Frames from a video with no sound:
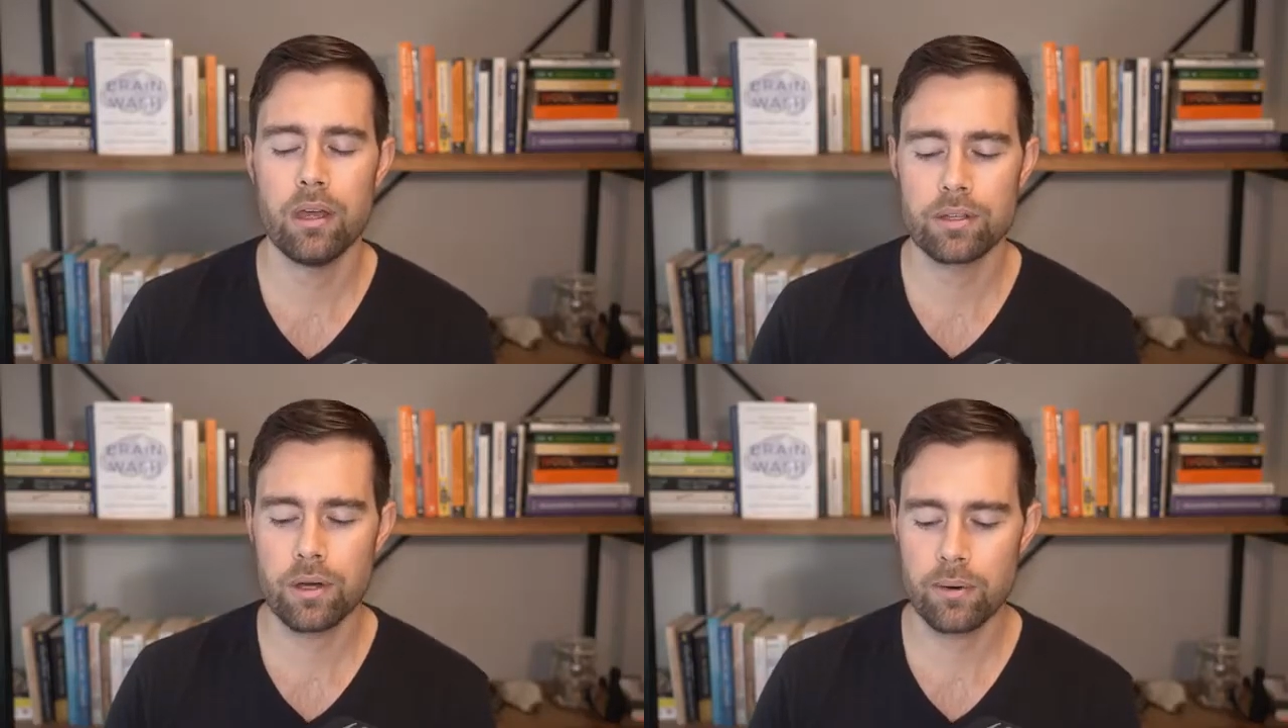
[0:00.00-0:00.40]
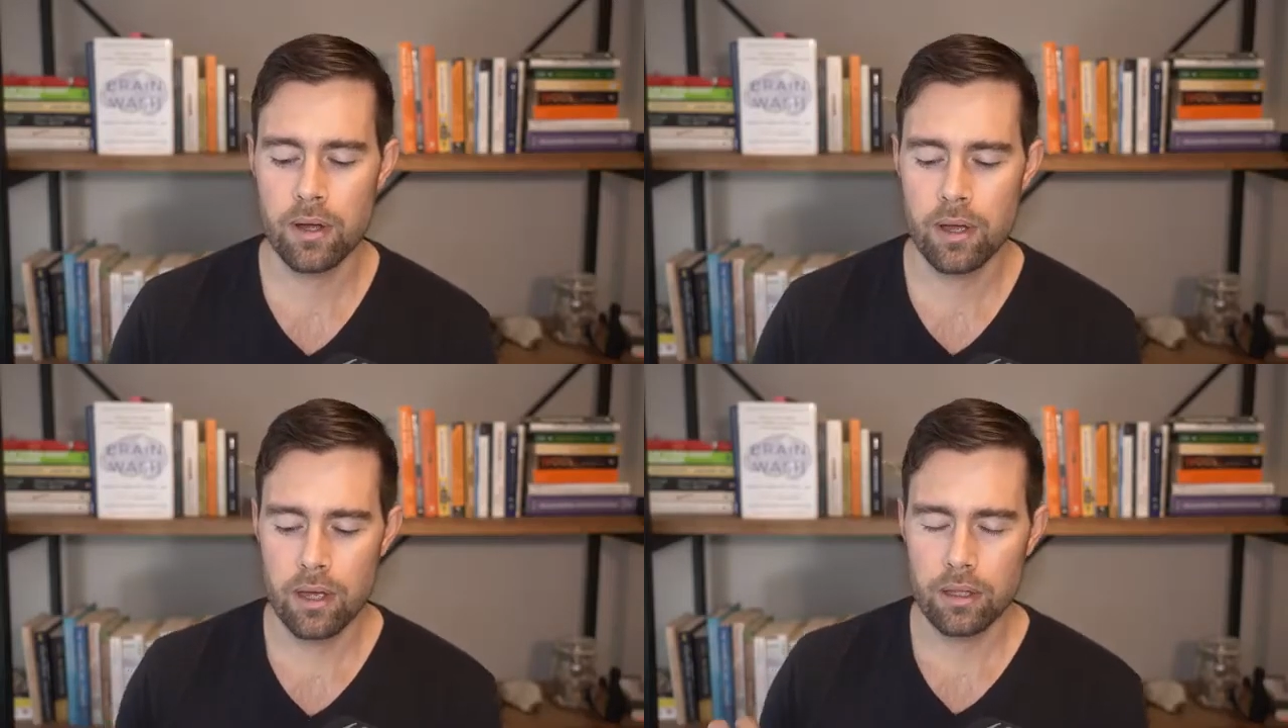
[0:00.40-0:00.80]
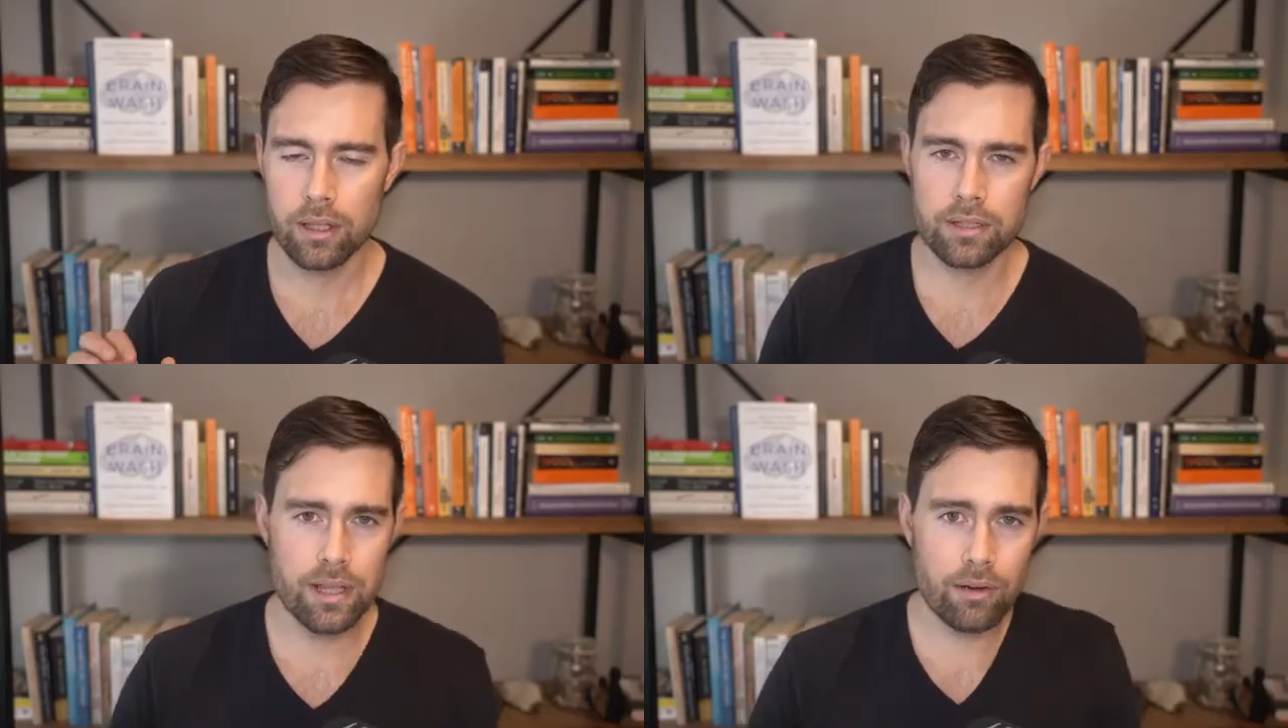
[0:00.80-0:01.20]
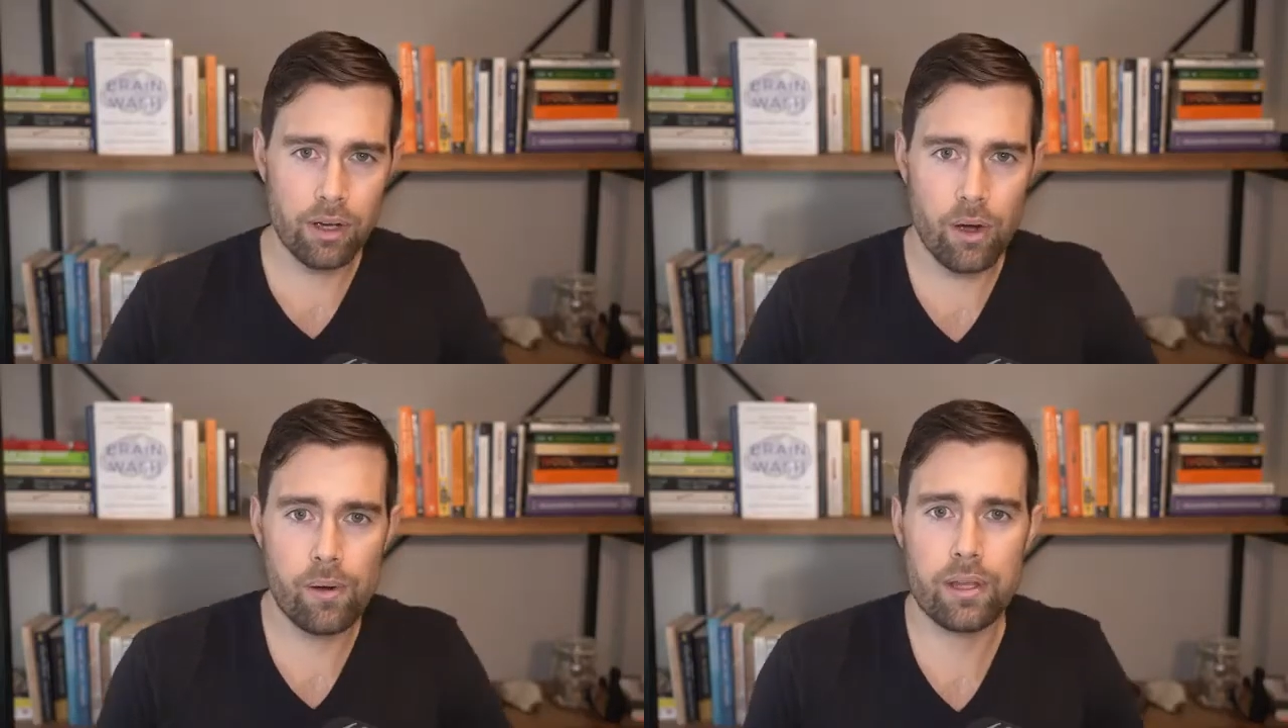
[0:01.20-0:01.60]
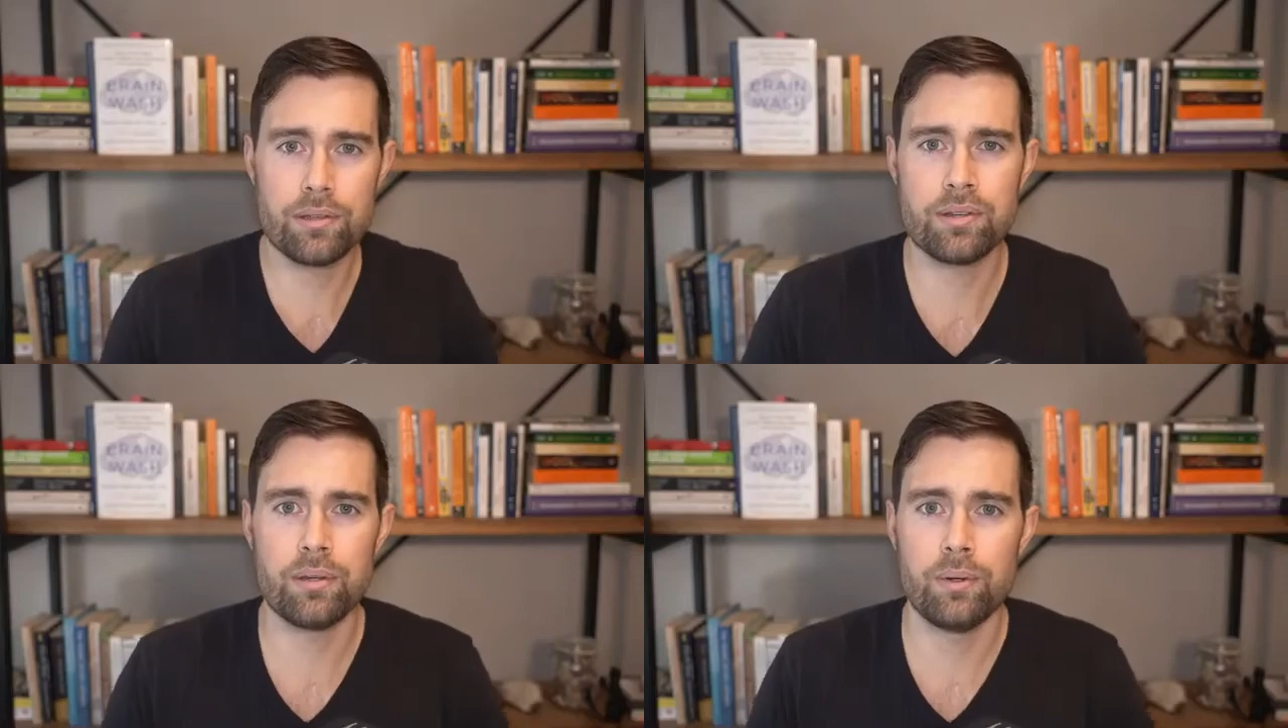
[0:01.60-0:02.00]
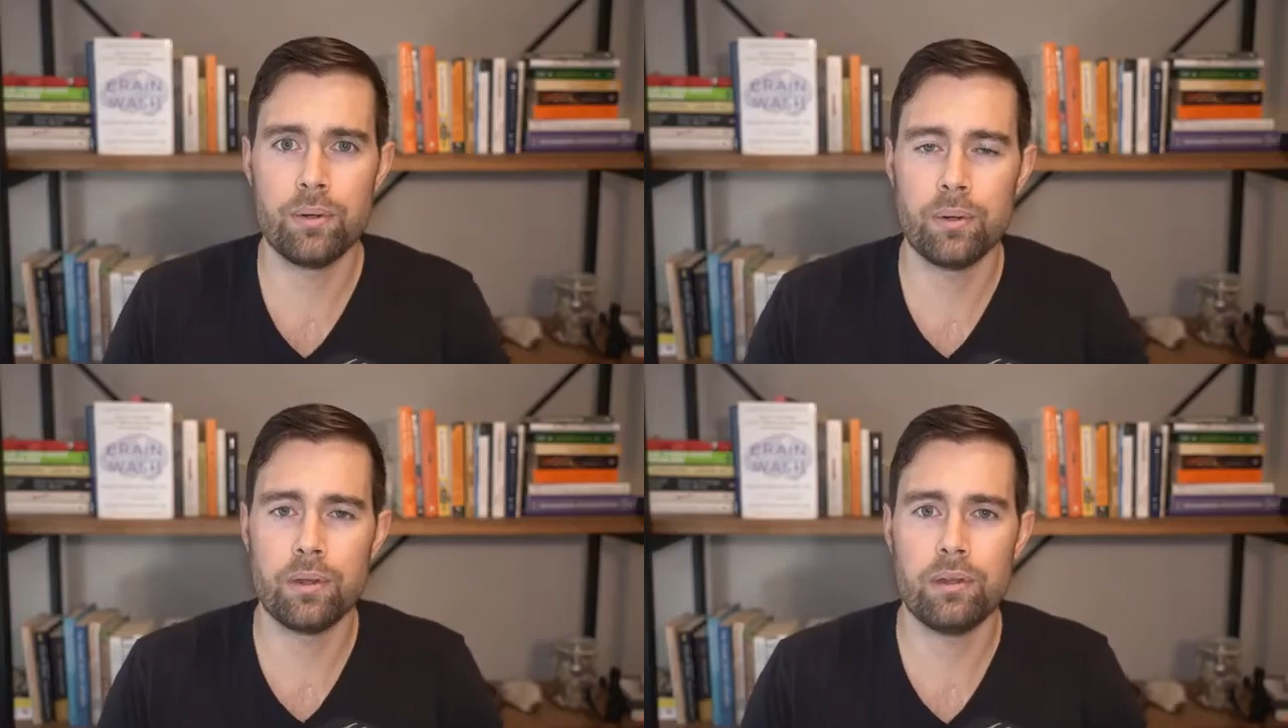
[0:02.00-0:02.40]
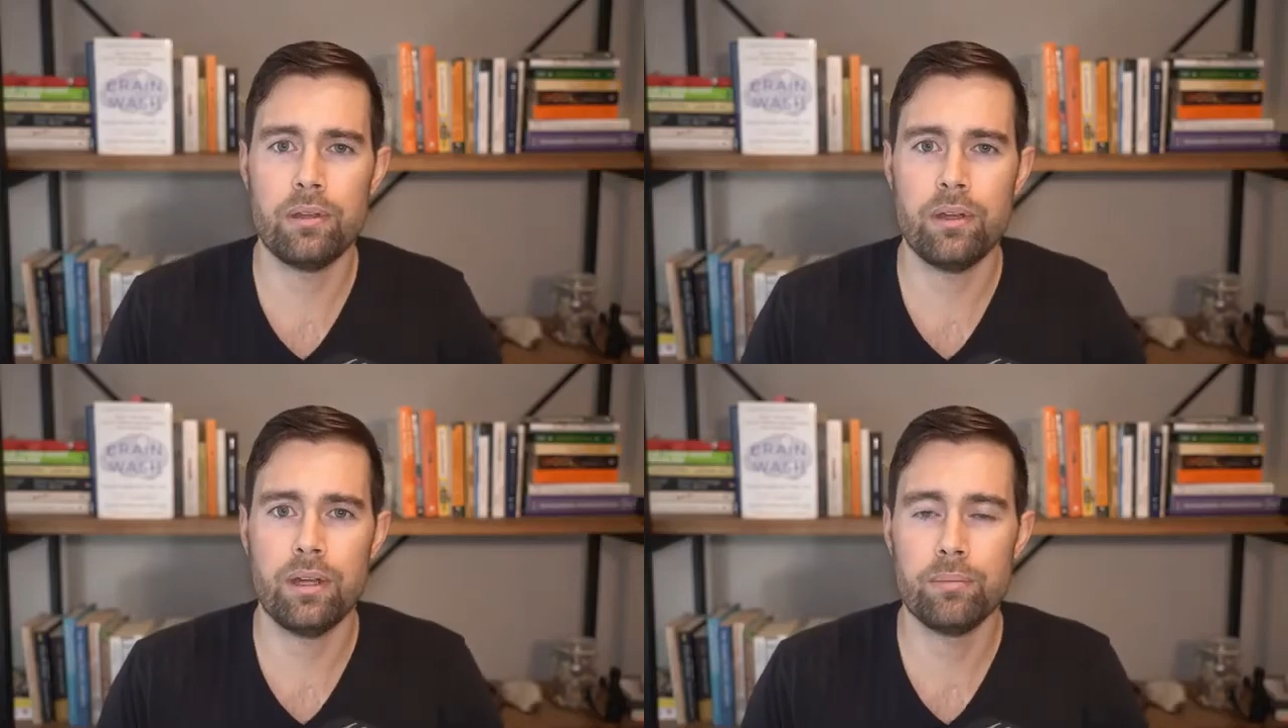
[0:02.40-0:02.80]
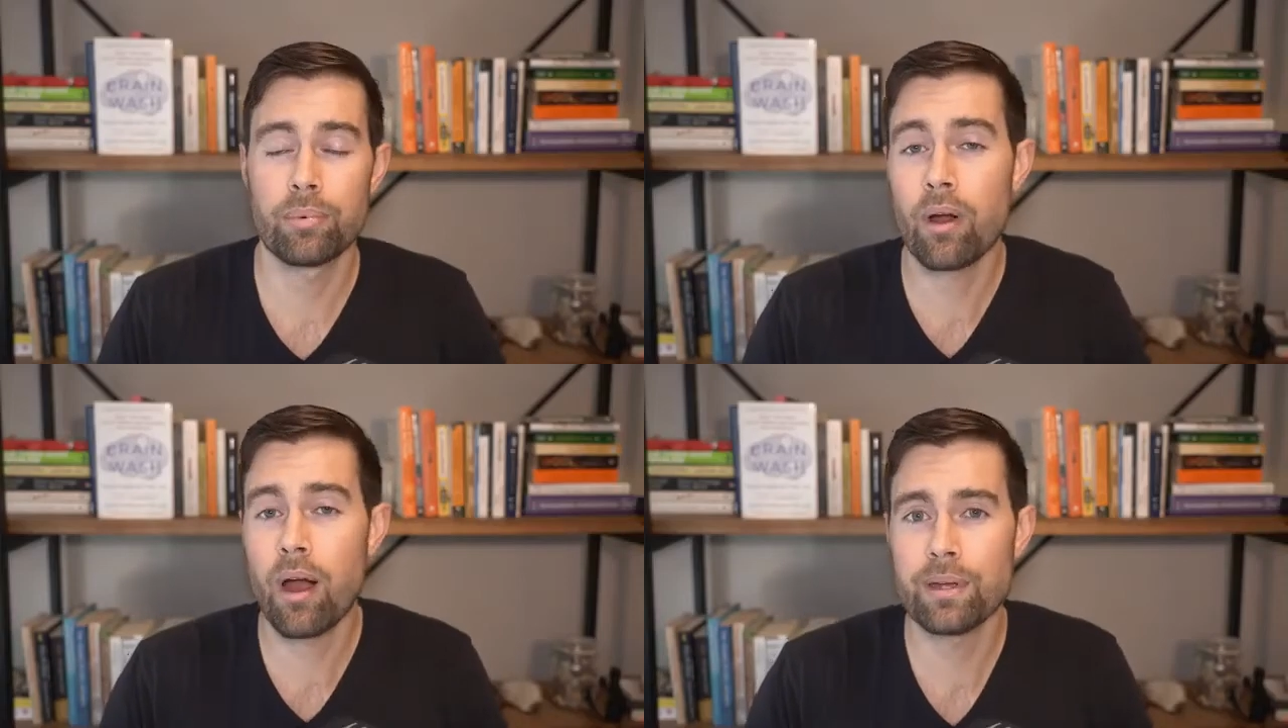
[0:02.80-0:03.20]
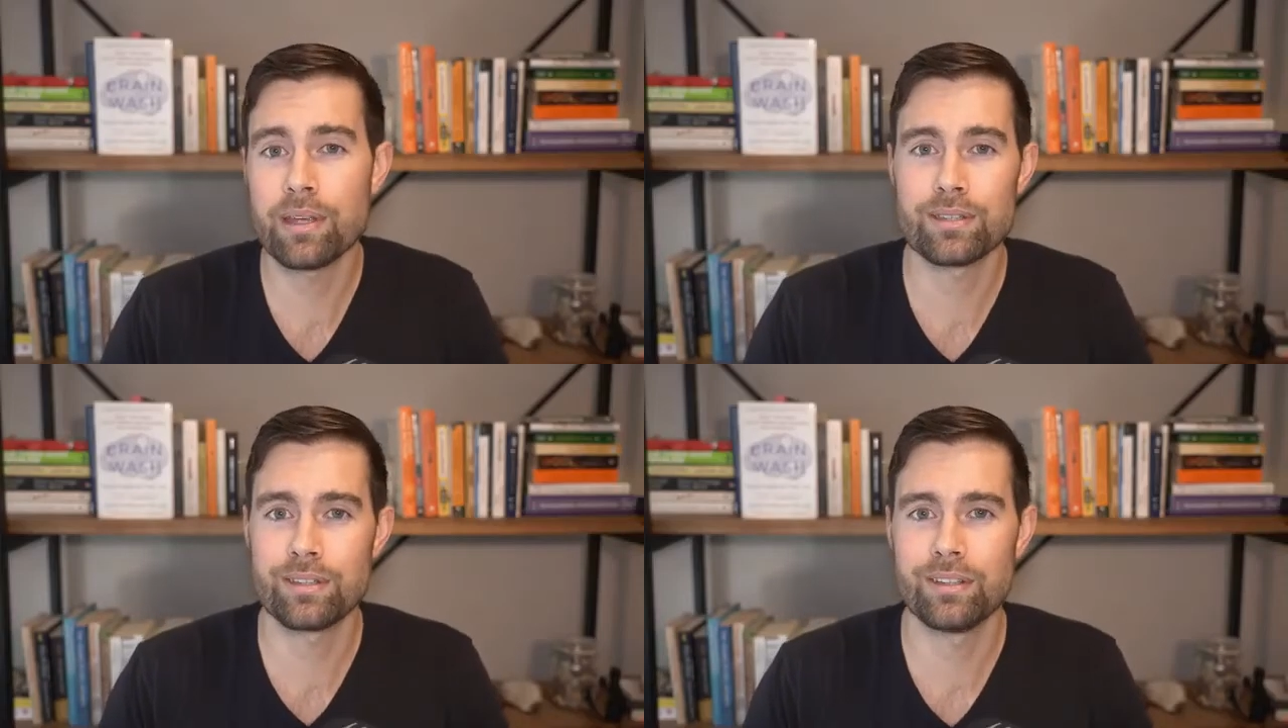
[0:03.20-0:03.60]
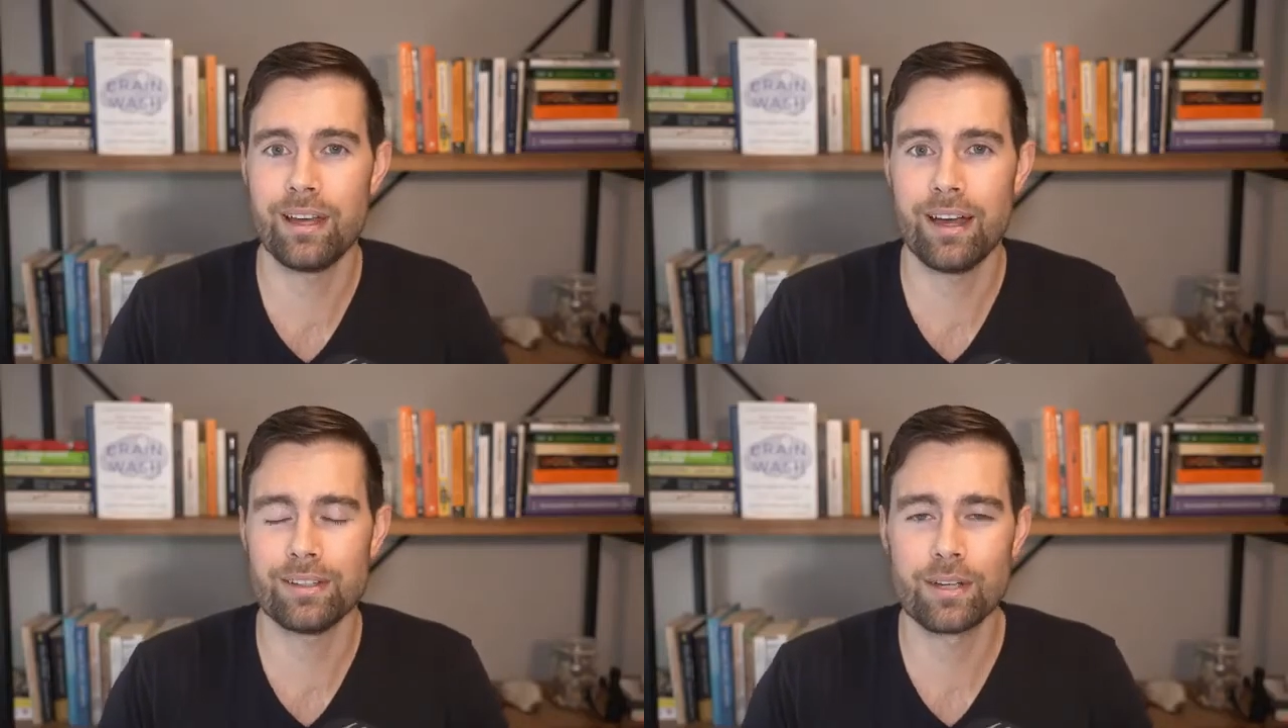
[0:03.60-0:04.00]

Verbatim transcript: So let's now go into the promised uh,